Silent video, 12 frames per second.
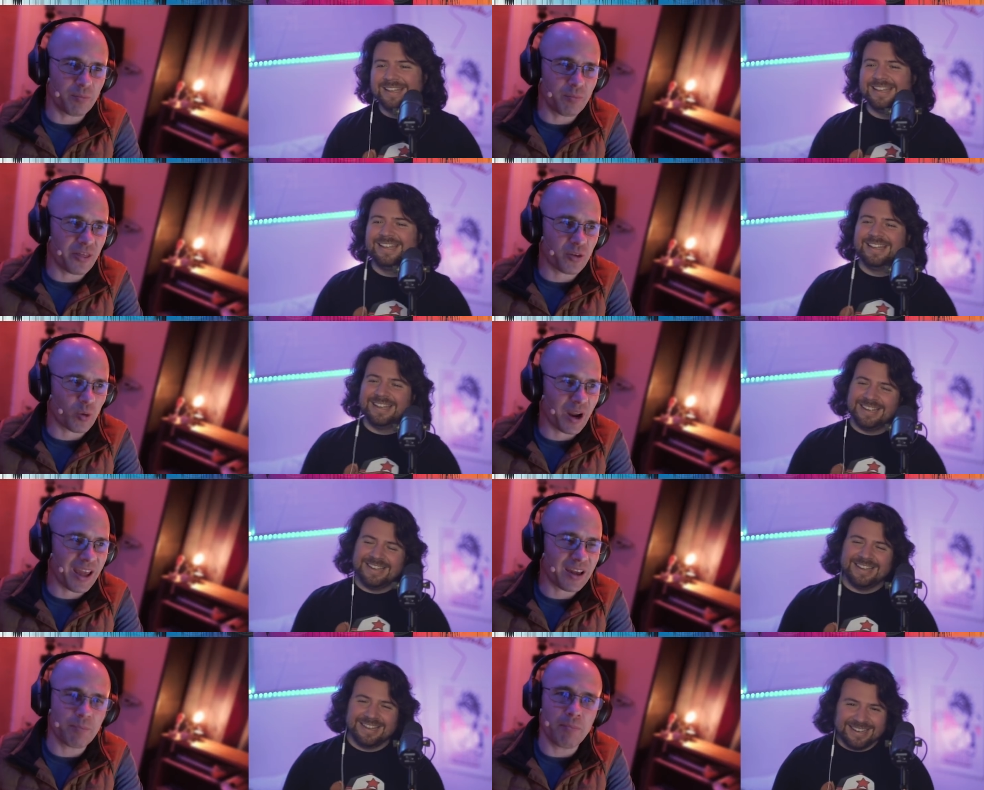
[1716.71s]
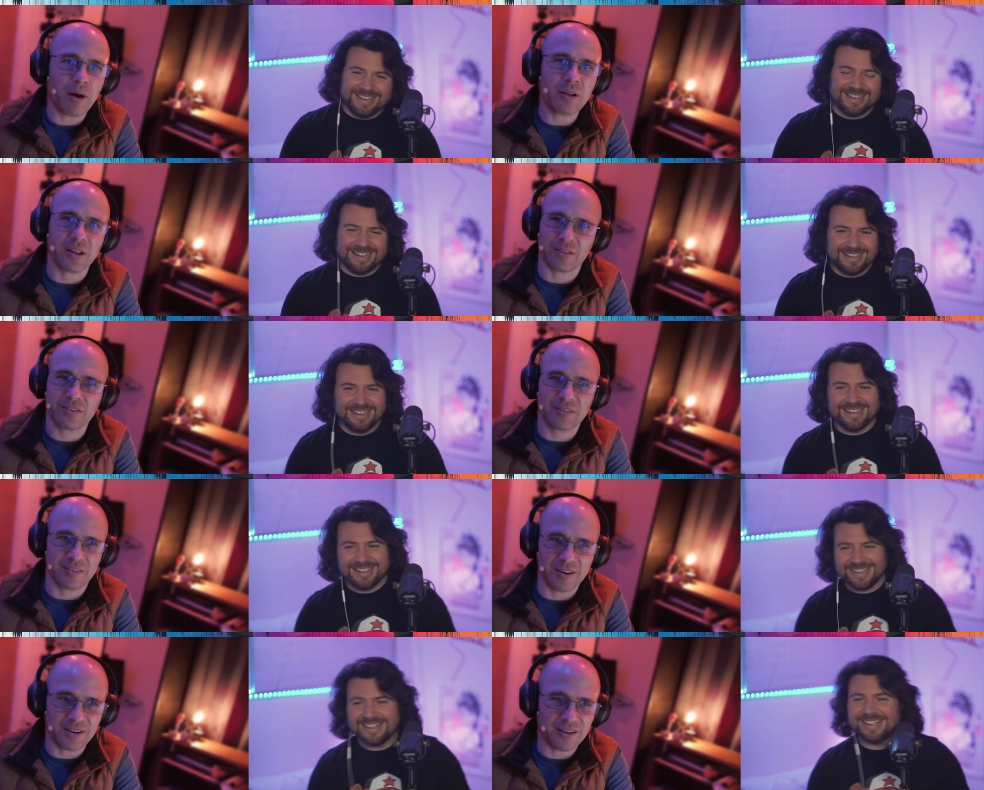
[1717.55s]
Speaker 1: the Mithraic
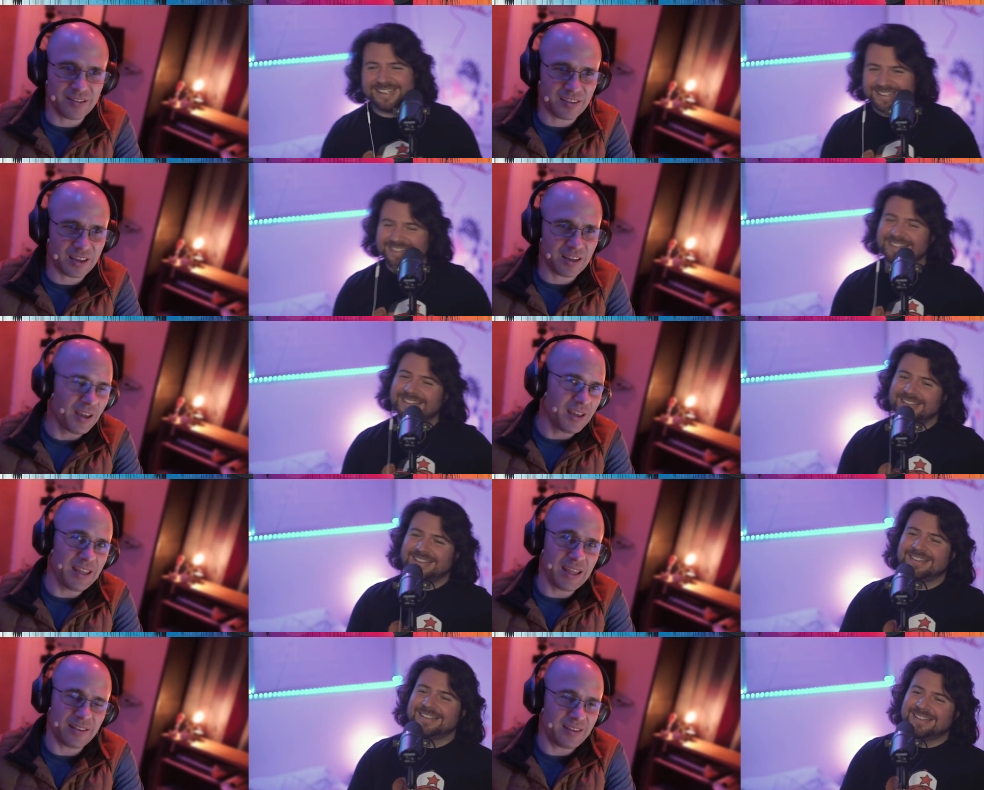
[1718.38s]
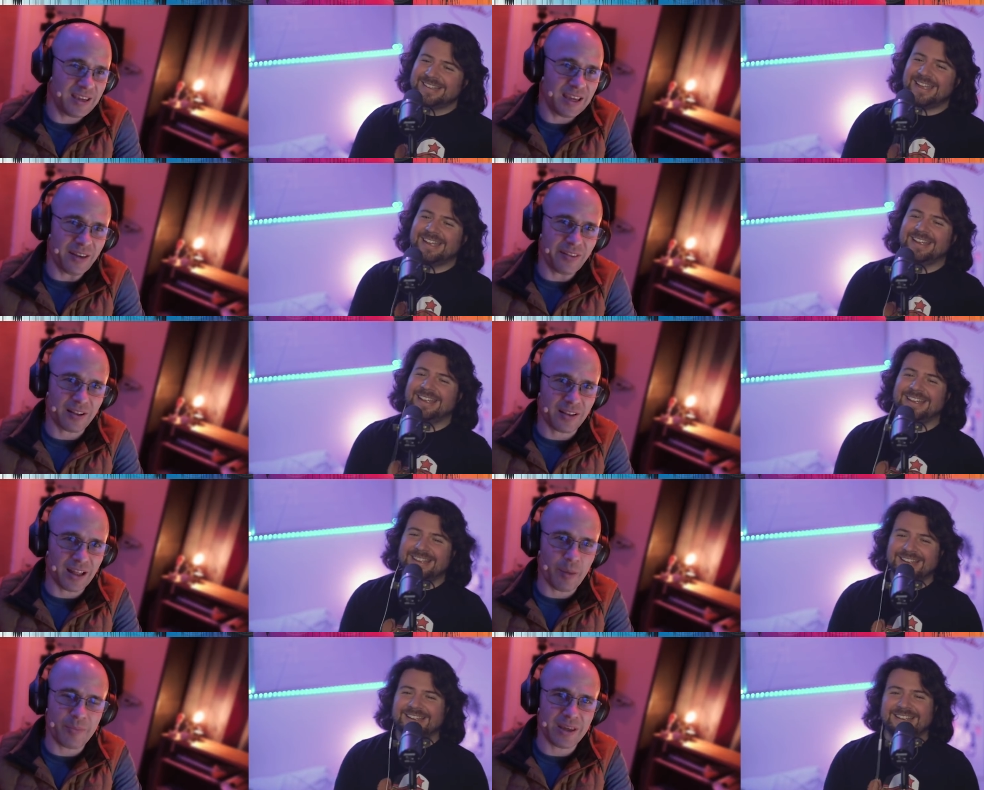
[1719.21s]
mullets. You know, it's like you, to get in the
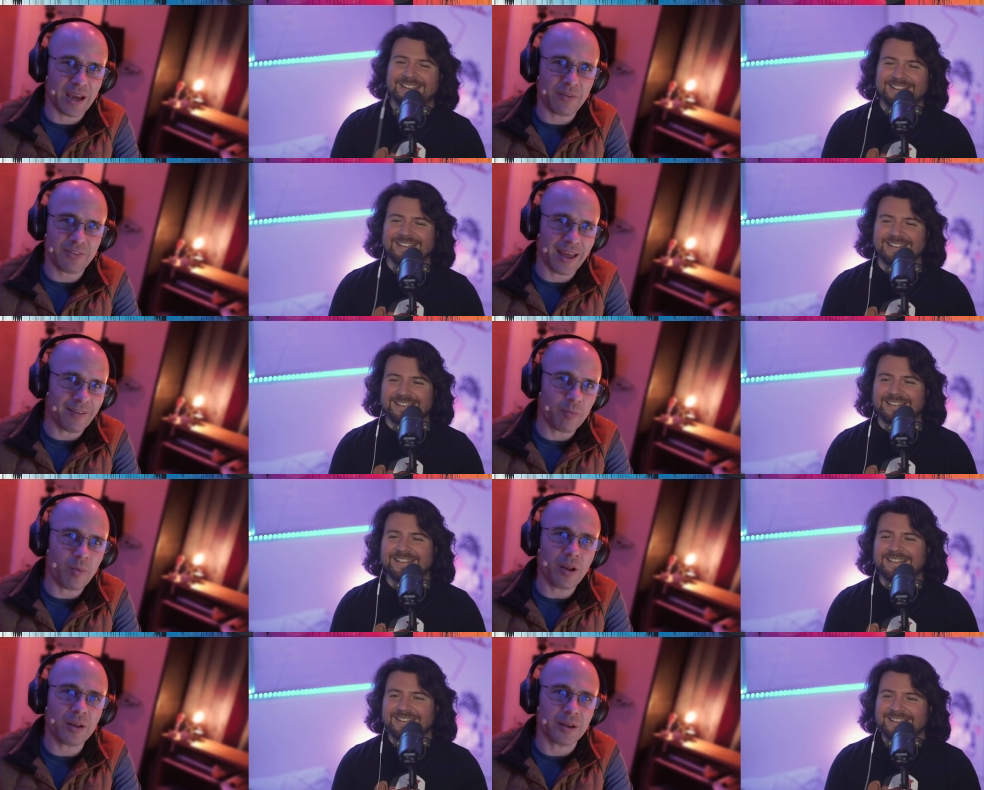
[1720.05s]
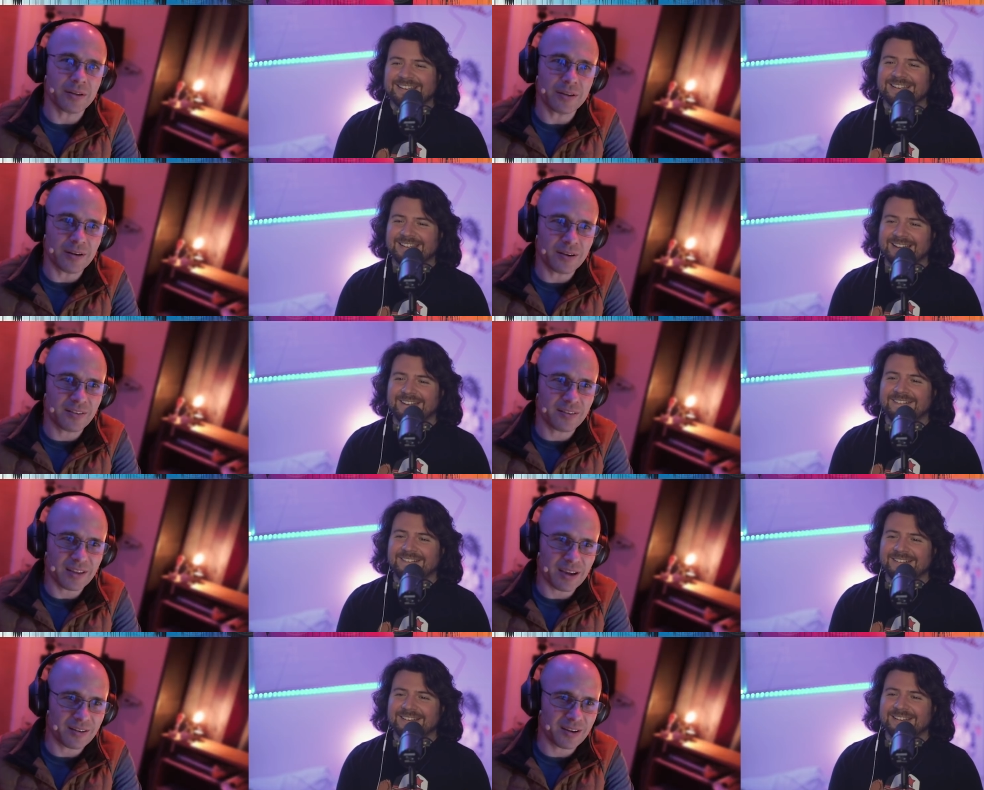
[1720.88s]
club, you have to have a mullet. You know, yeah. it's
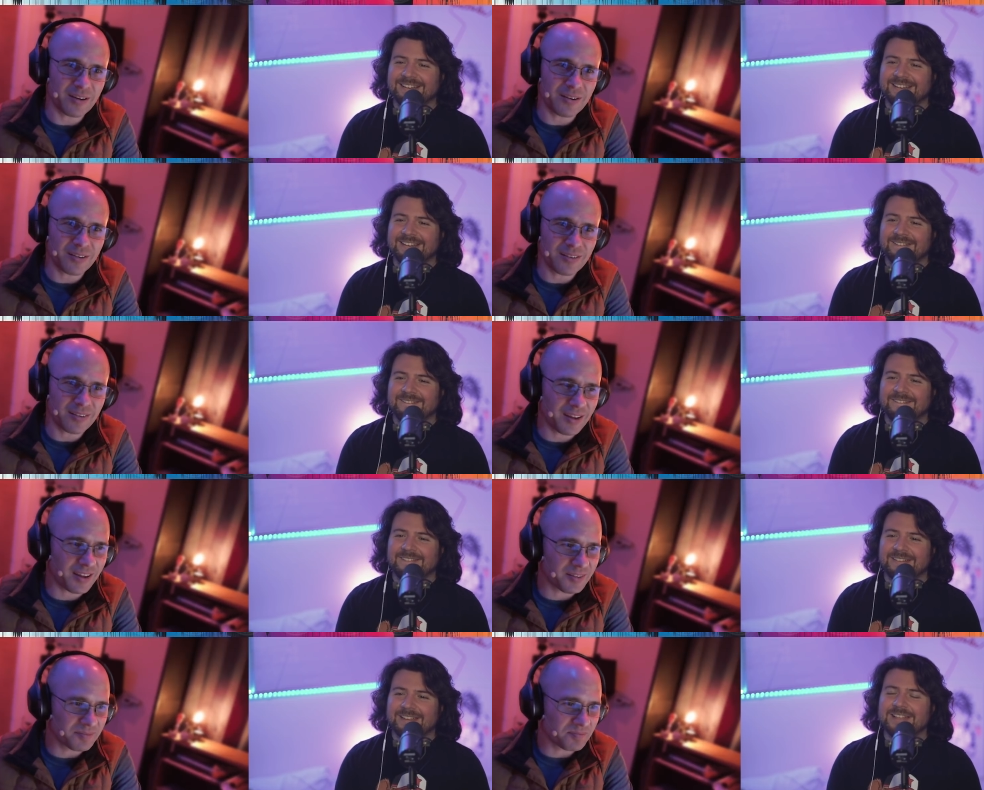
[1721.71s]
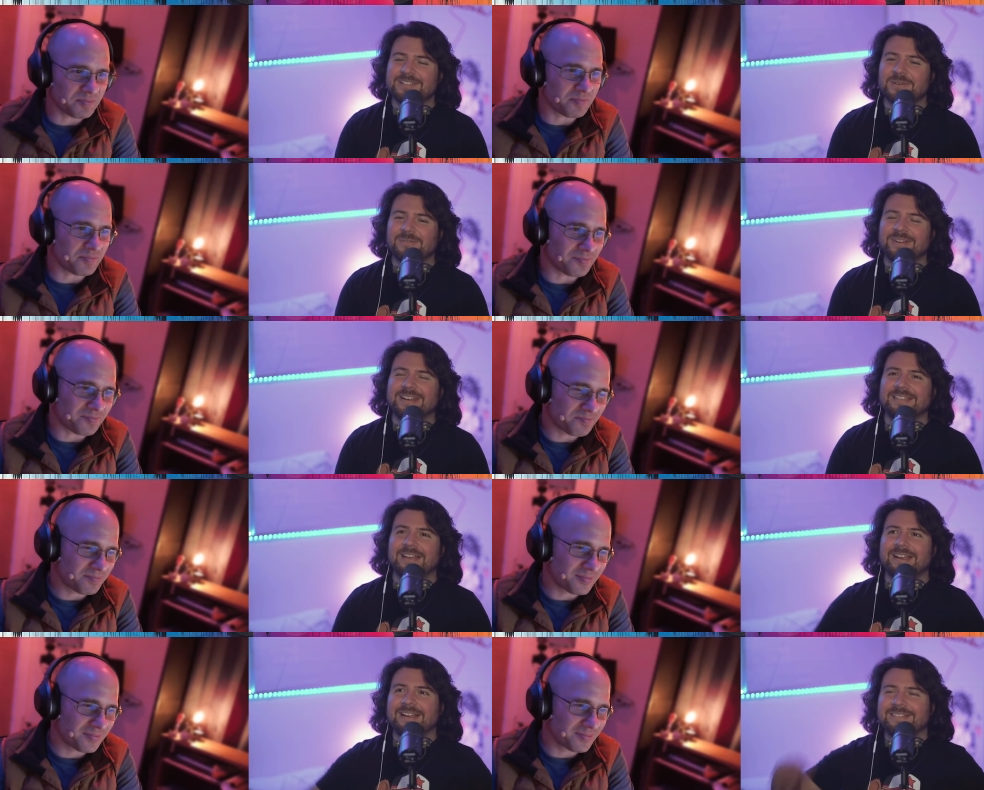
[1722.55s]
just how it goes.
Speaker 2: Yeah. It's so funny.
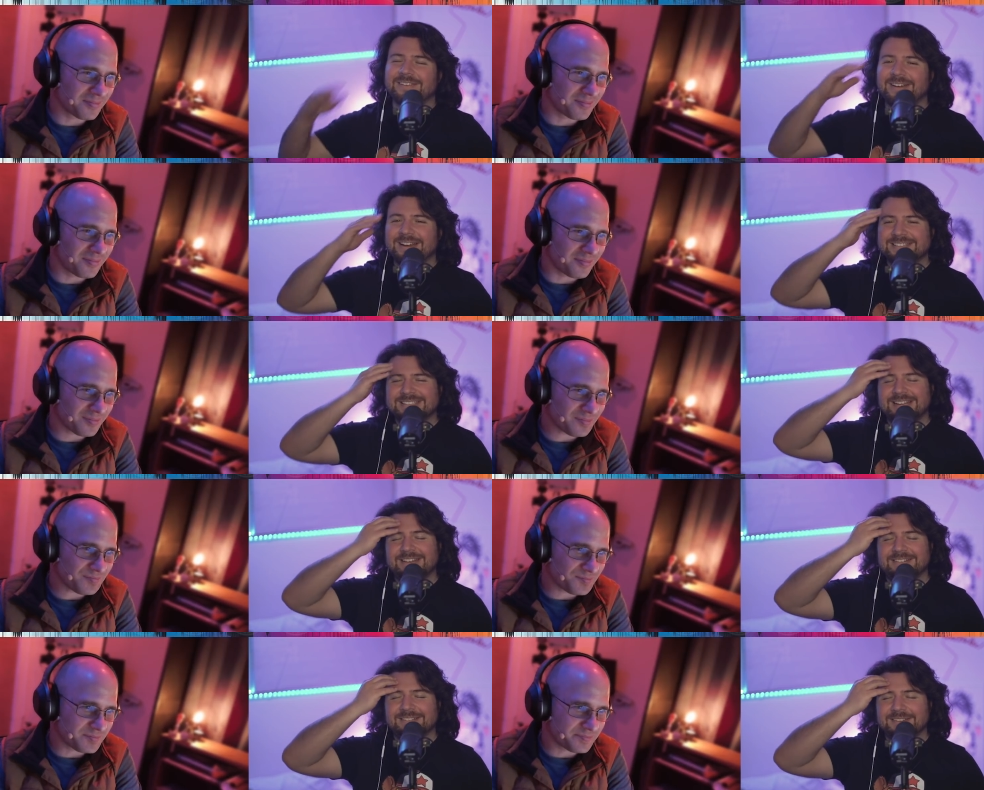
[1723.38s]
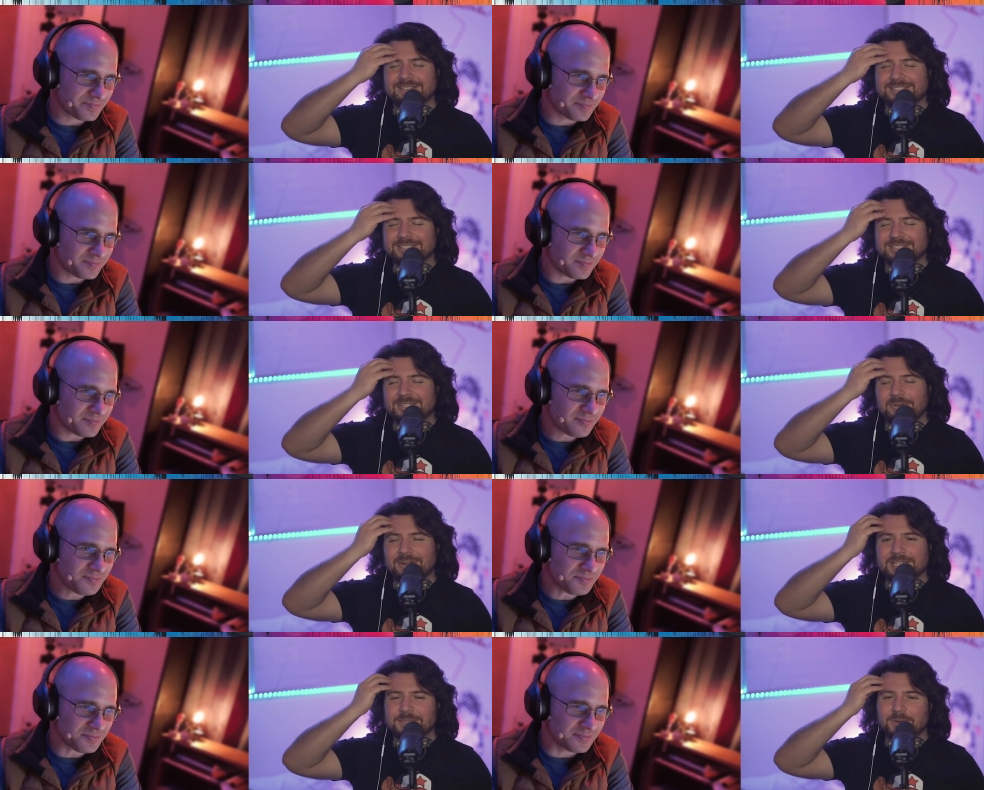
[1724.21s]
Their, their hairstyle, there's a
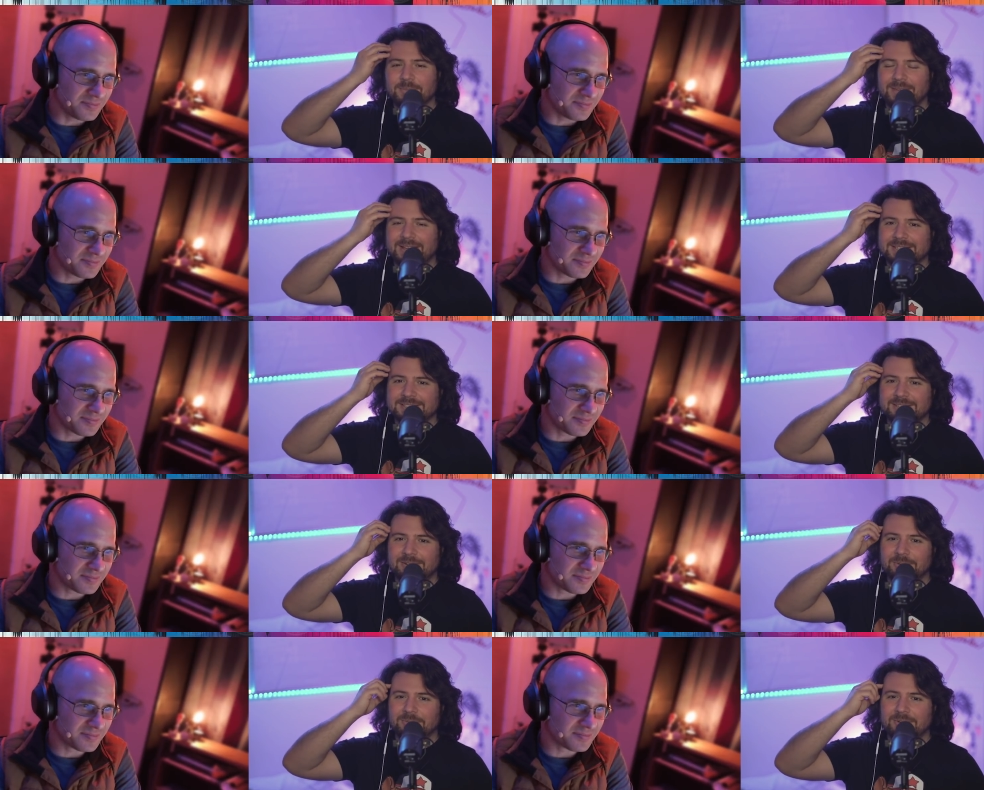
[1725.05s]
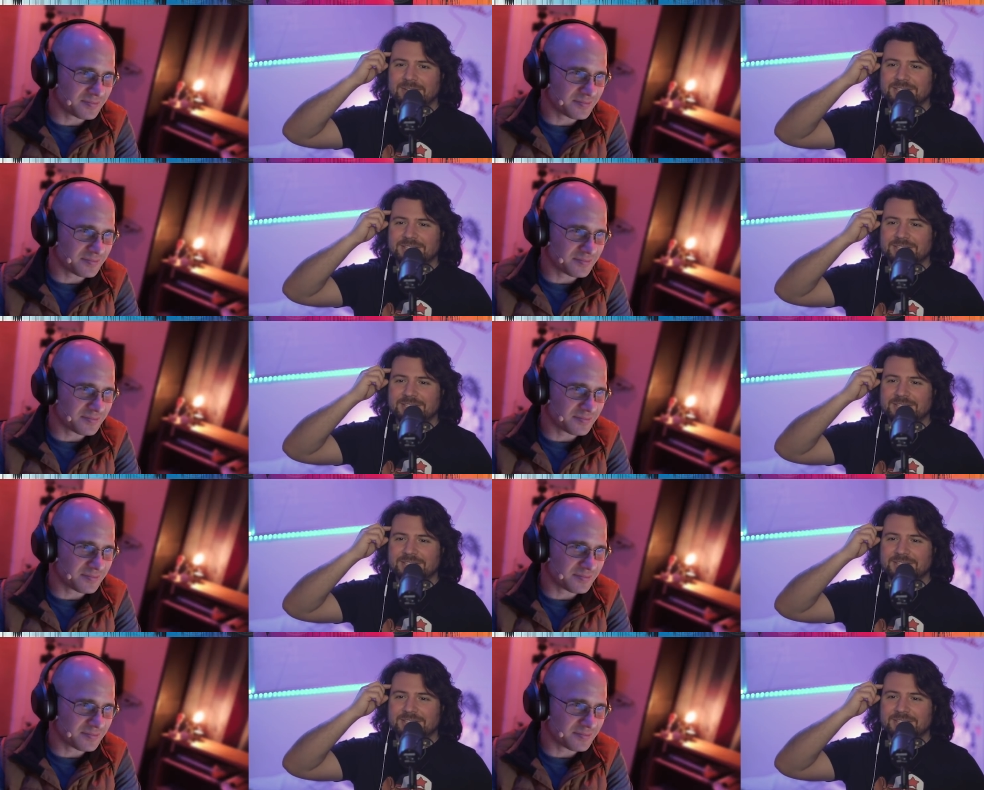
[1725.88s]
show on HBO Max called